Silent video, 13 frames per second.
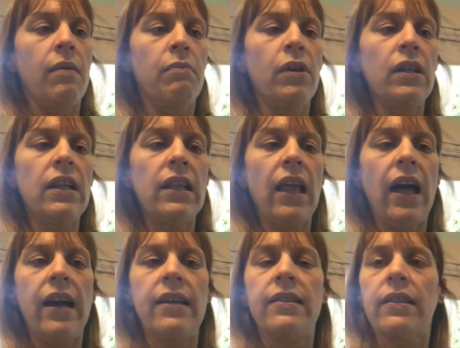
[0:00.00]
Muller
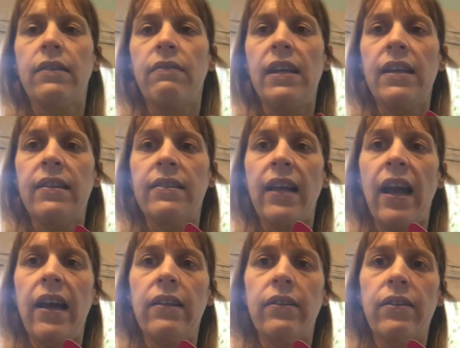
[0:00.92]
Light Greek
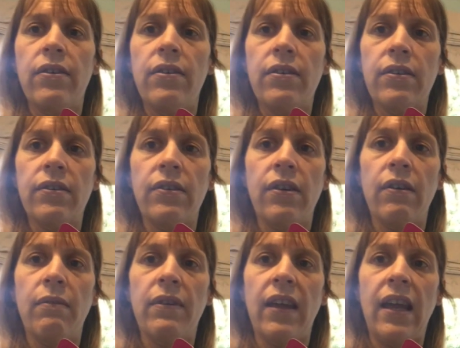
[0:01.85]
style
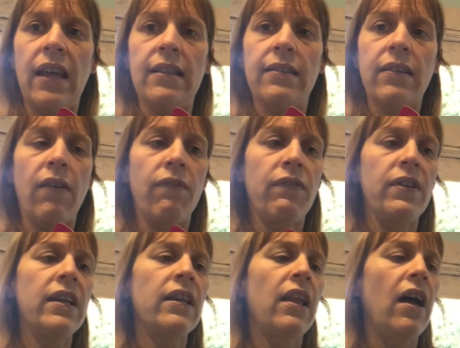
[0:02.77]
coconut with a hint of
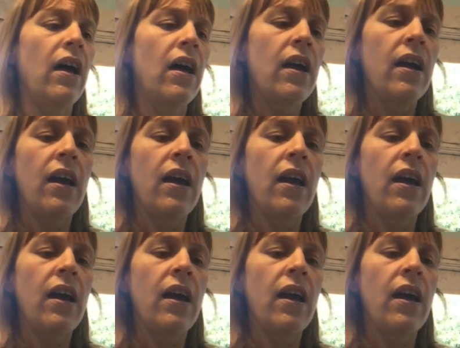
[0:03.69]
vanilla,